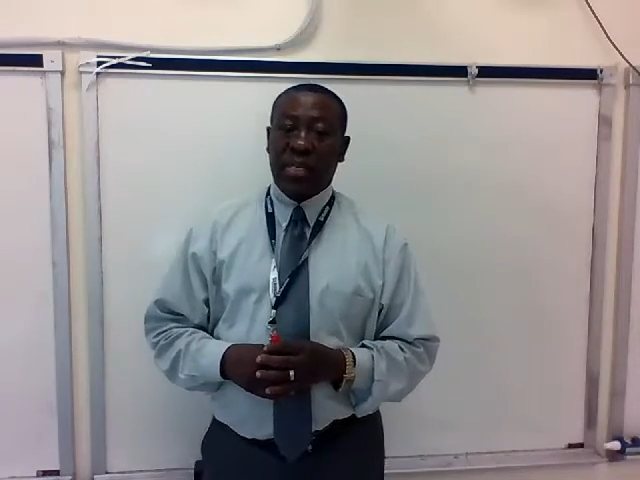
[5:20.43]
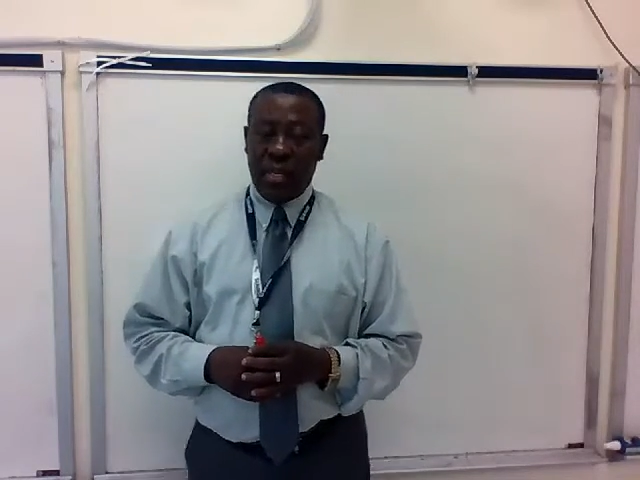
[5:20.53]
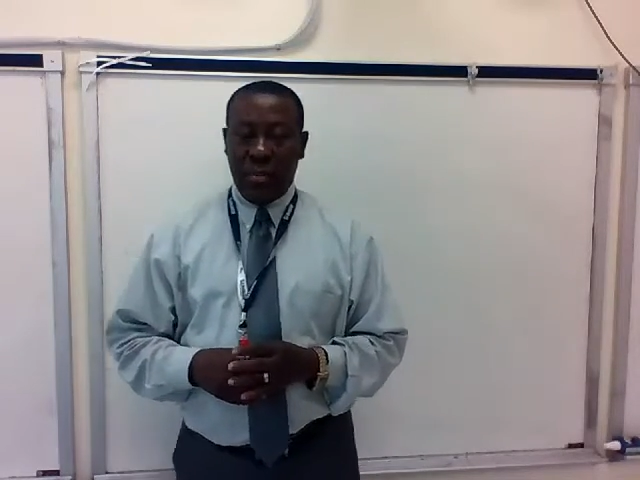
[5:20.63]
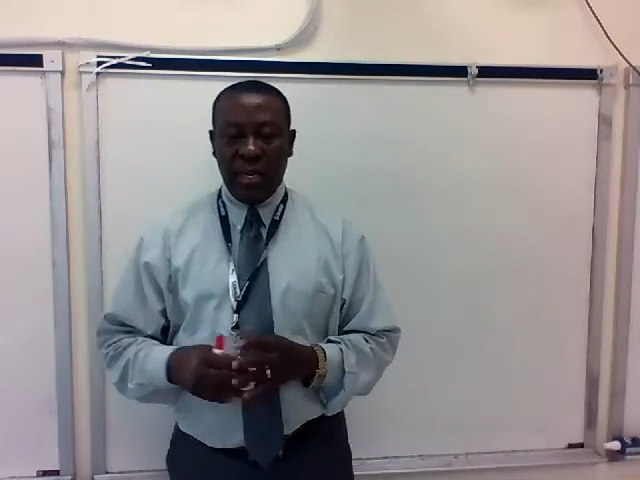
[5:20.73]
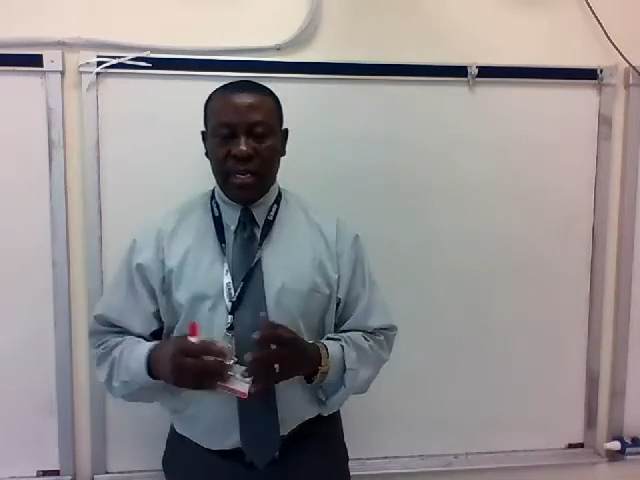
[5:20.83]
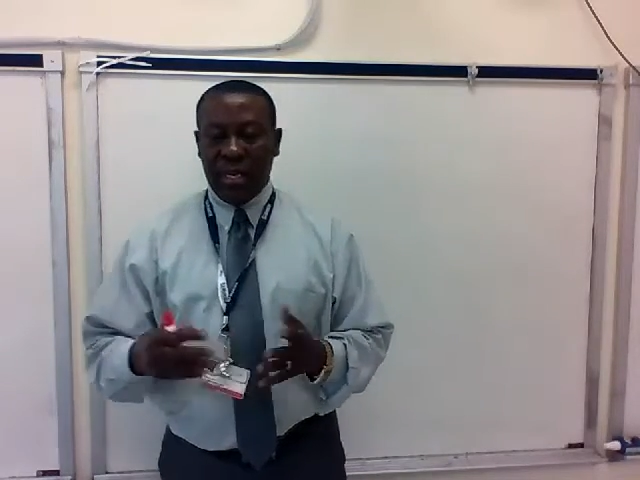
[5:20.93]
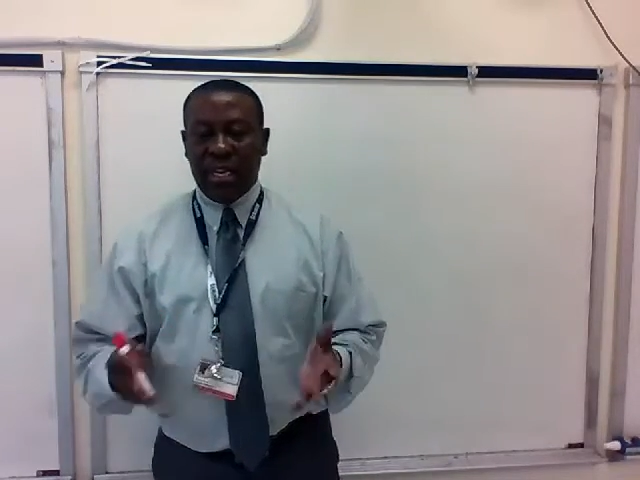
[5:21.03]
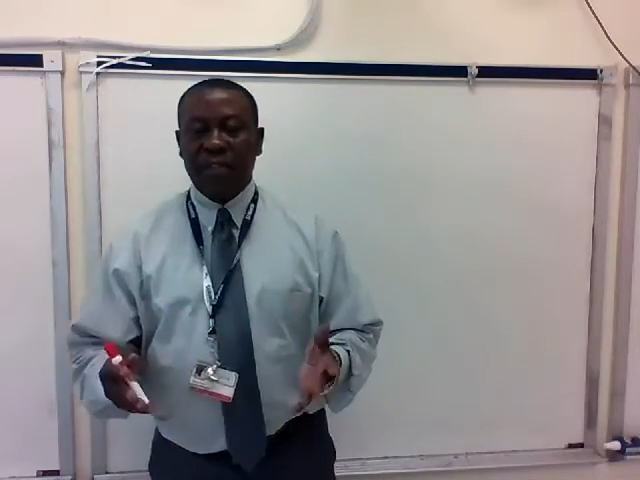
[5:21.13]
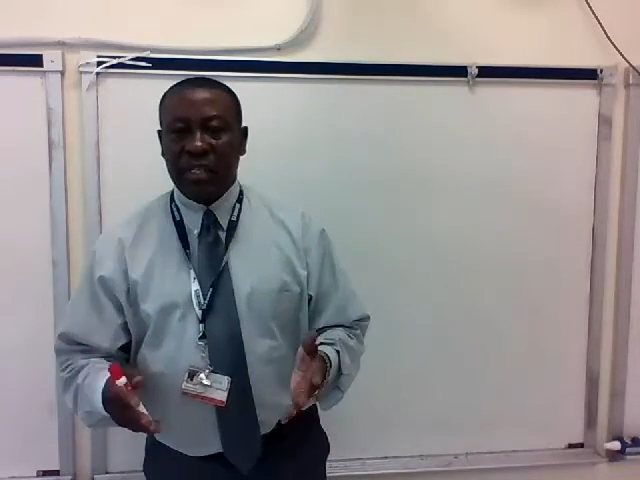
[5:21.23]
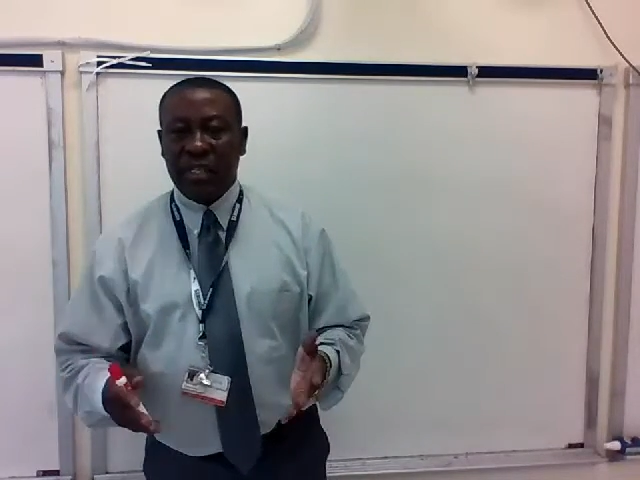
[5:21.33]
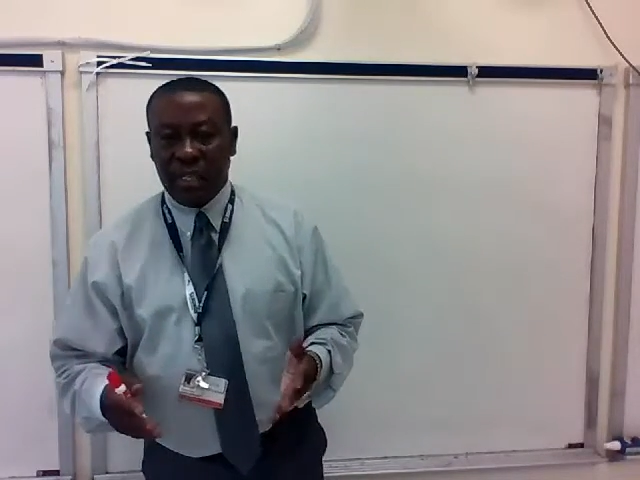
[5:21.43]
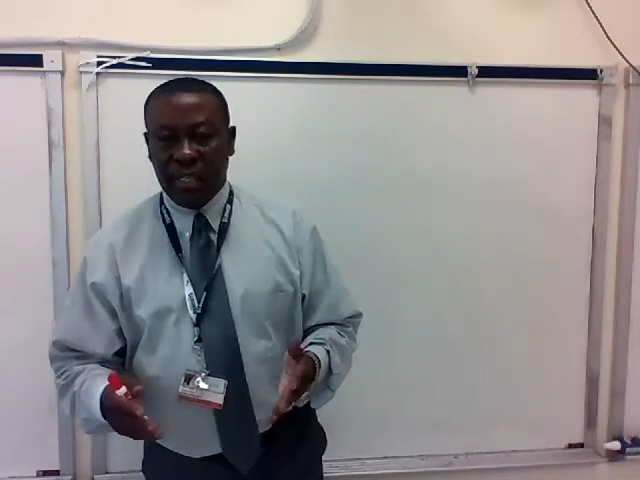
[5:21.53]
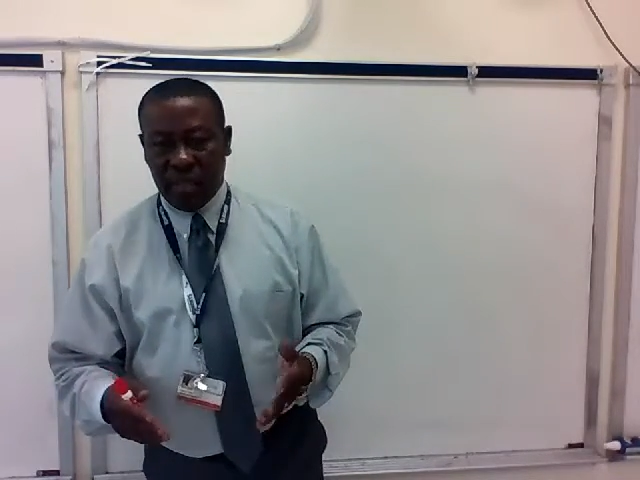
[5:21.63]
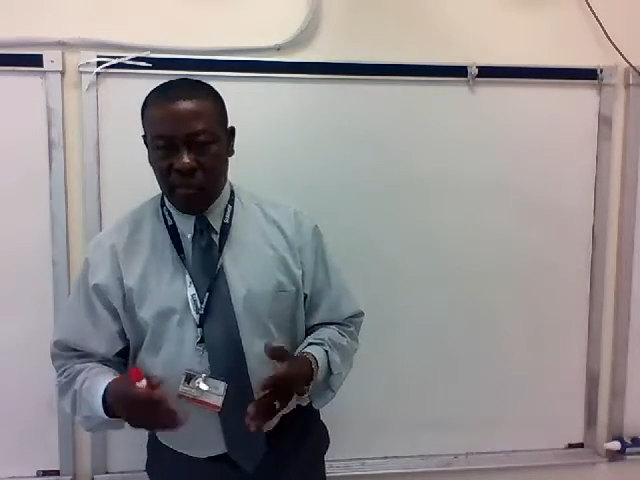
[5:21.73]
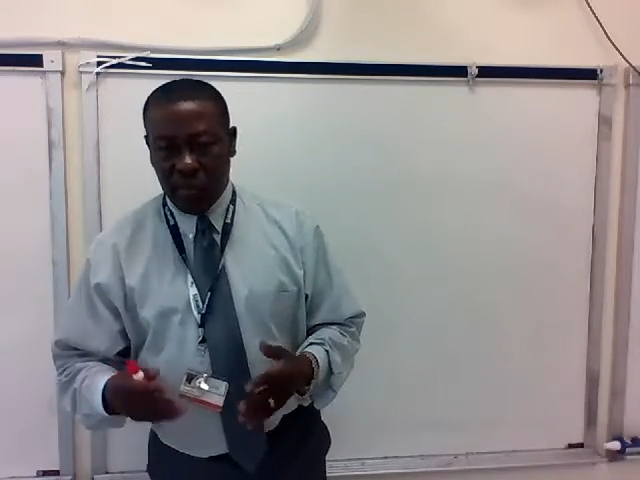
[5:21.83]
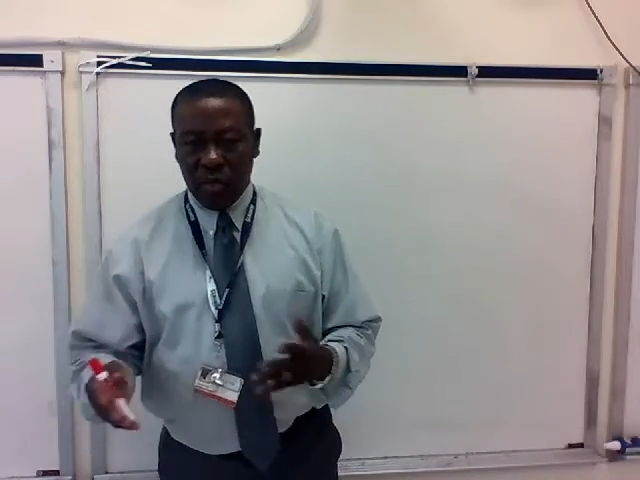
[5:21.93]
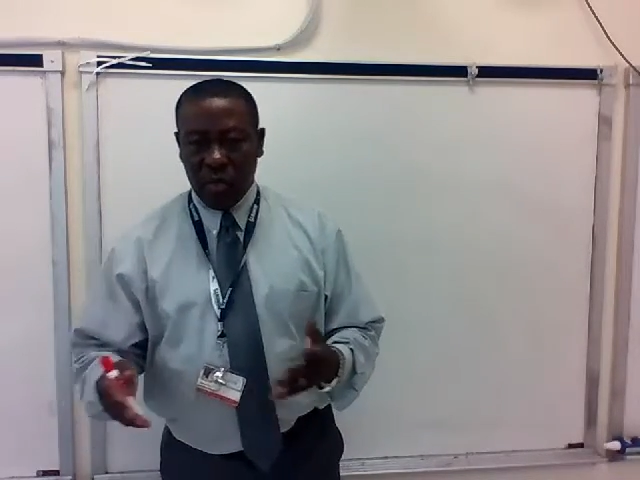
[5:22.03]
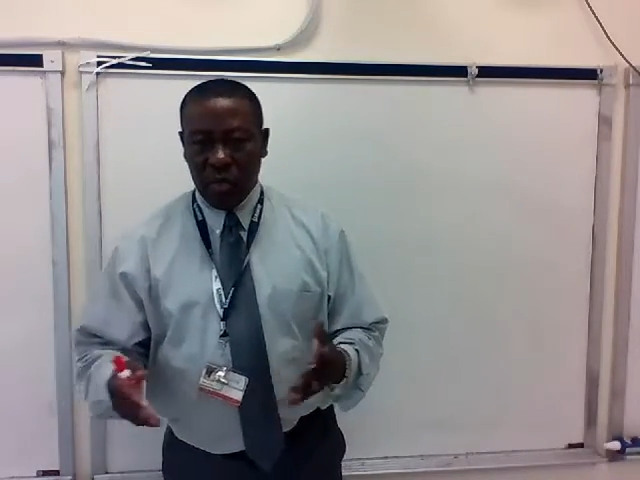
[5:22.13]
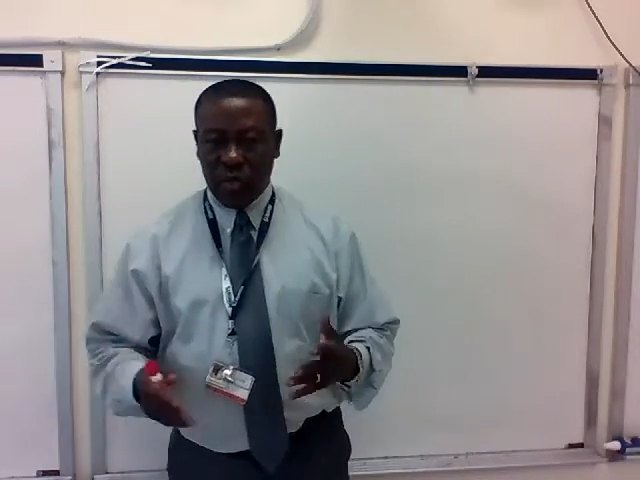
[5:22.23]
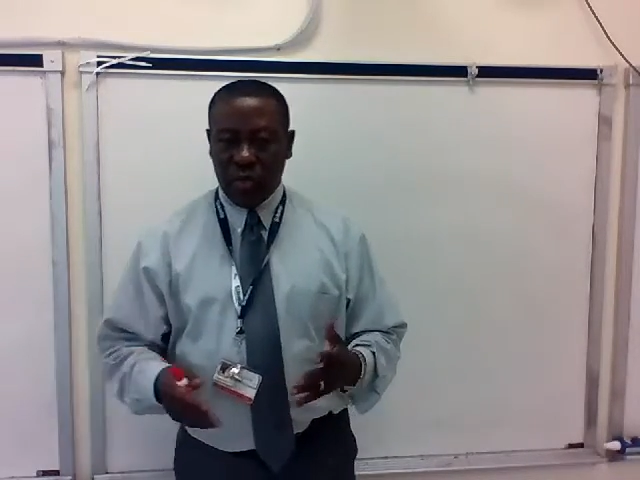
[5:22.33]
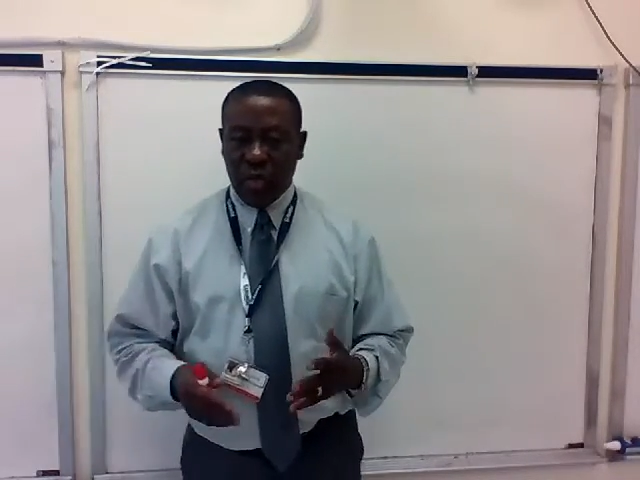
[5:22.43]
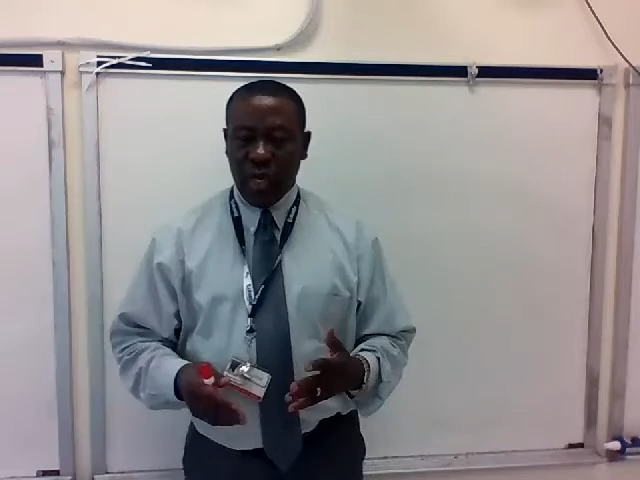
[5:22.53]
The differences between those two.